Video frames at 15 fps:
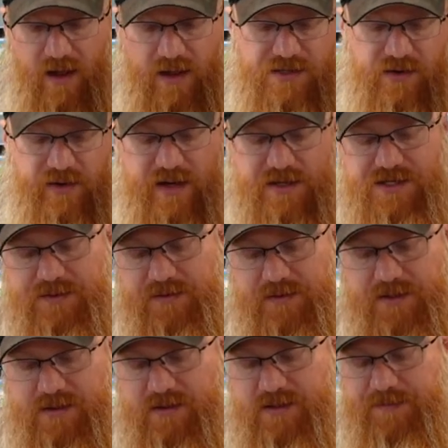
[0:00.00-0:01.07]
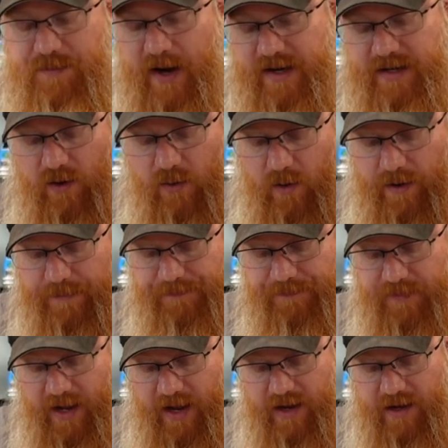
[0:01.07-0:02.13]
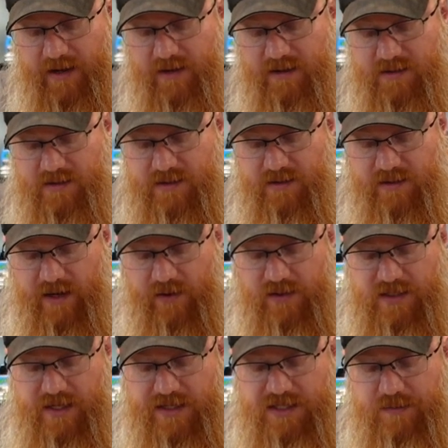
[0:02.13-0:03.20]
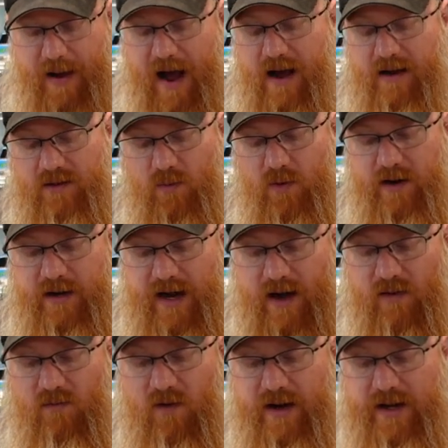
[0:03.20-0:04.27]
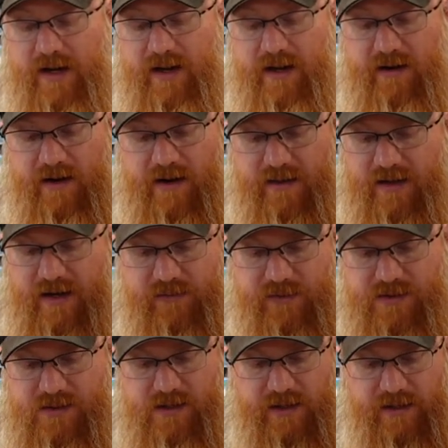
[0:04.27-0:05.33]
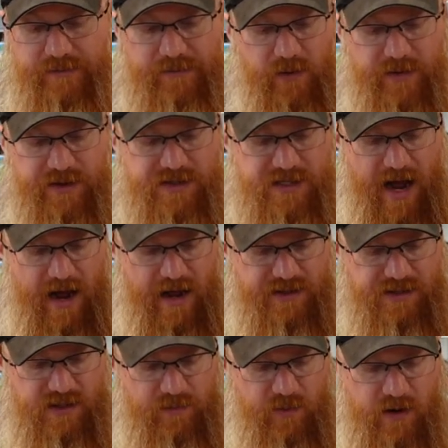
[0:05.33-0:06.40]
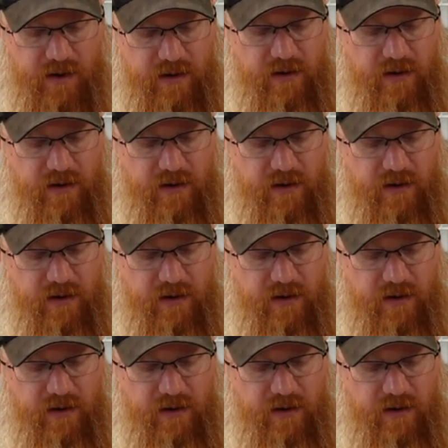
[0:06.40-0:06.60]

so I sprayed it on, and there was a spot to where it got a run in it, and I think it was like on the side somewhere.